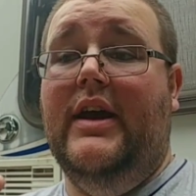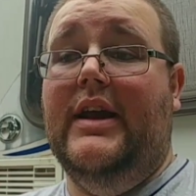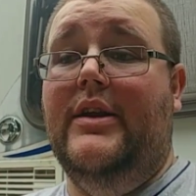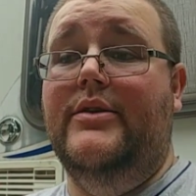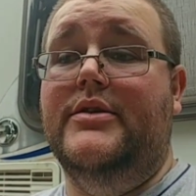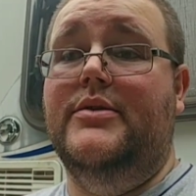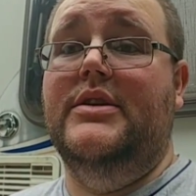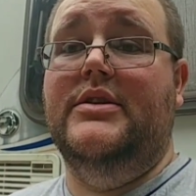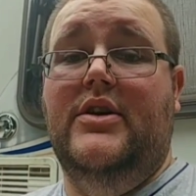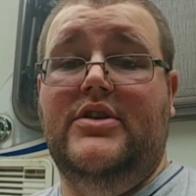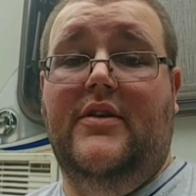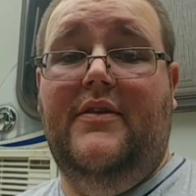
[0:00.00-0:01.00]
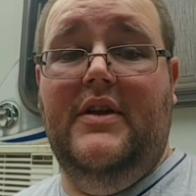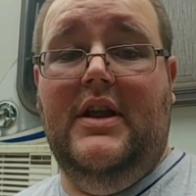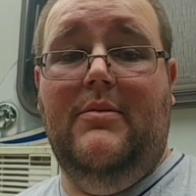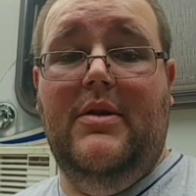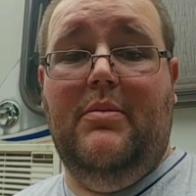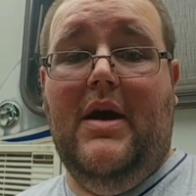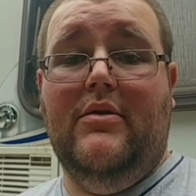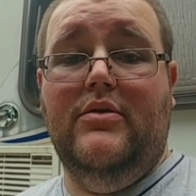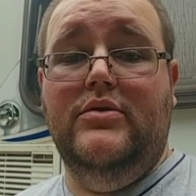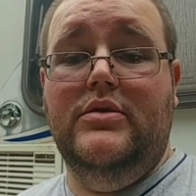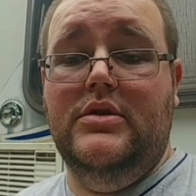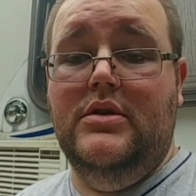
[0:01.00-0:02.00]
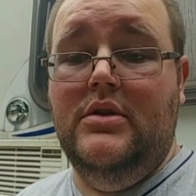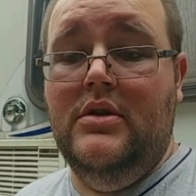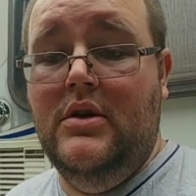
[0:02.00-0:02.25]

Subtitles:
get close to it, so I just fill up the barrels